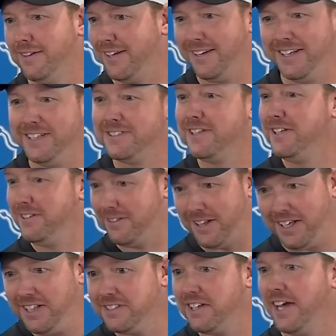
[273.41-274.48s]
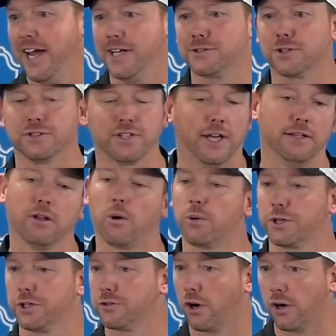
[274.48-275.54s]
easy answer is, hey,
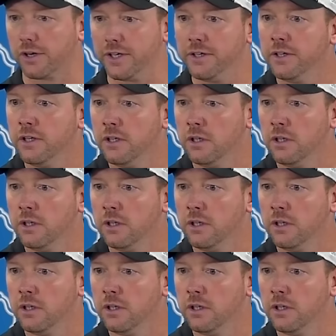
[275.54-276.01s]
lower your target.